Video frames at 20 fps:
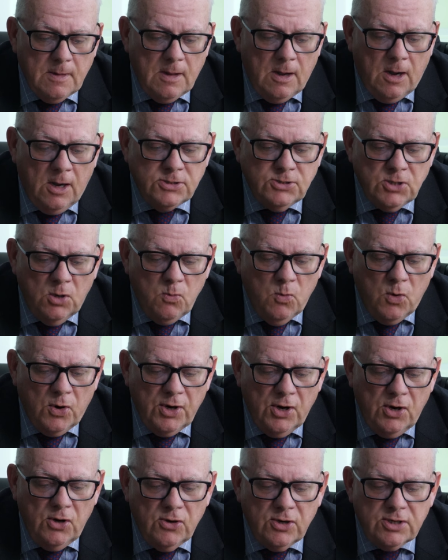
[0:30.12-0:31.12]
I don't
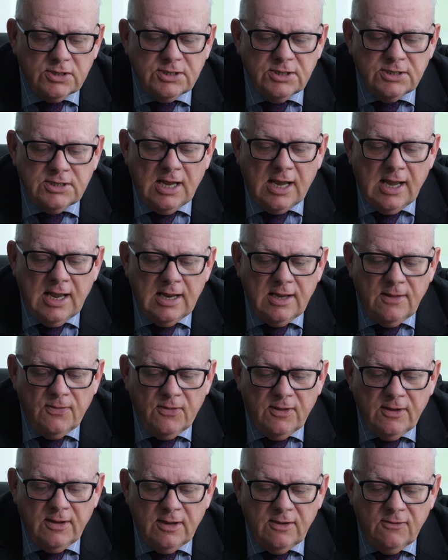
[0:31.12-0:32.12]
want to look today
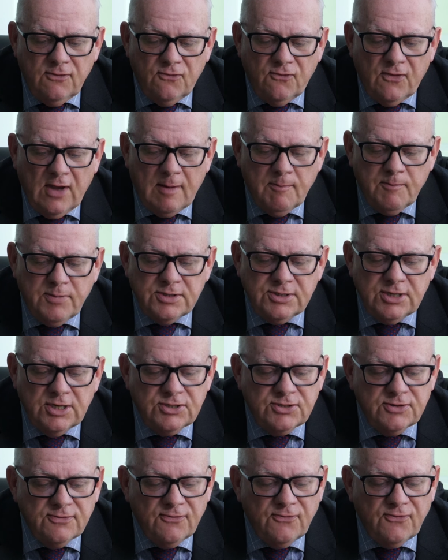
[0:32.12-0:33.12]
at the VAT
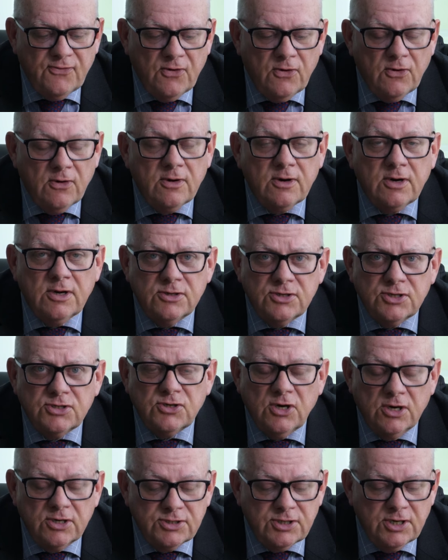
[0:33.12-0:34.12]
position for
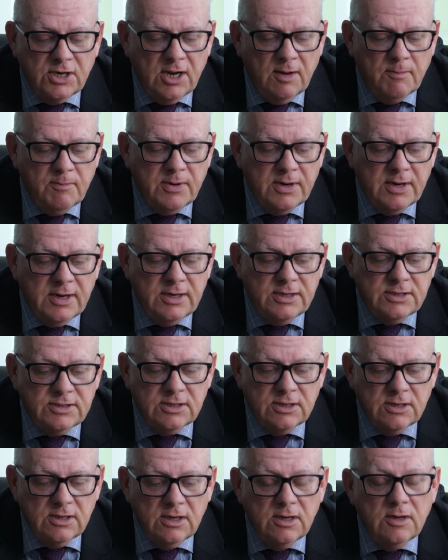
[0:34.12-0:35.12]
construction
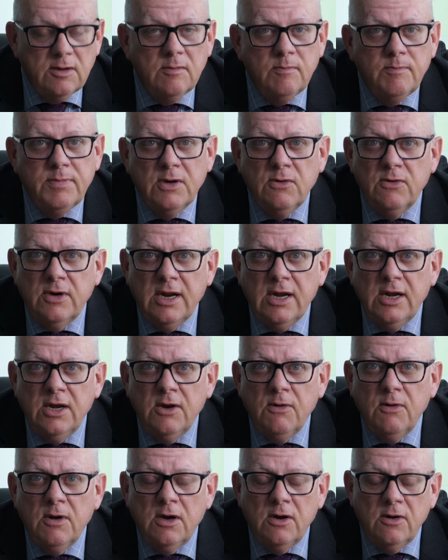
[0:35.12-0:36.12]
companies building
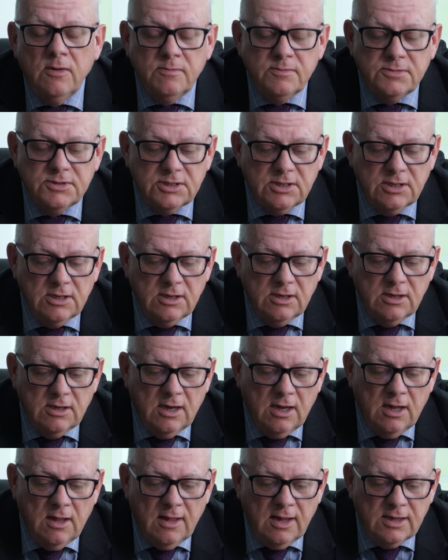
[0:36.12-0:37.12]
new homes.
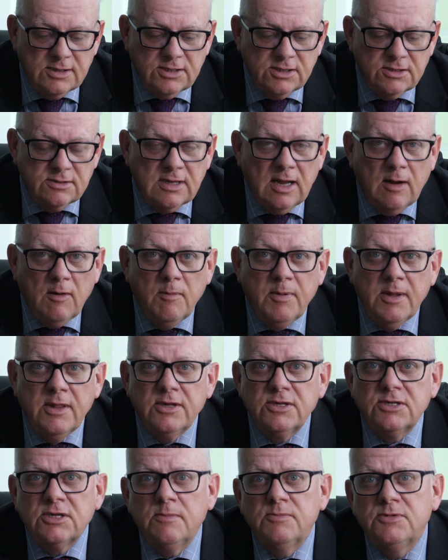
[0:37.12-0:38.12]
That will be
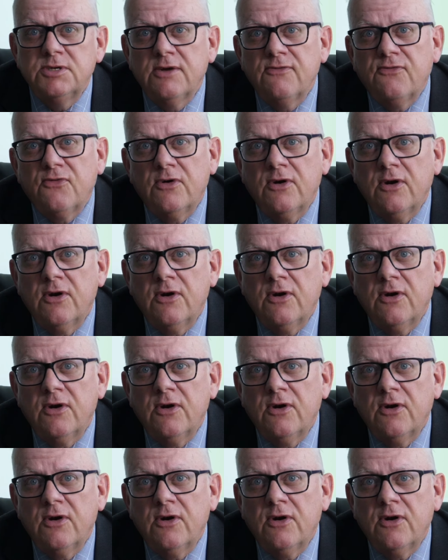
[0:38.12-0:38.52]
the subject for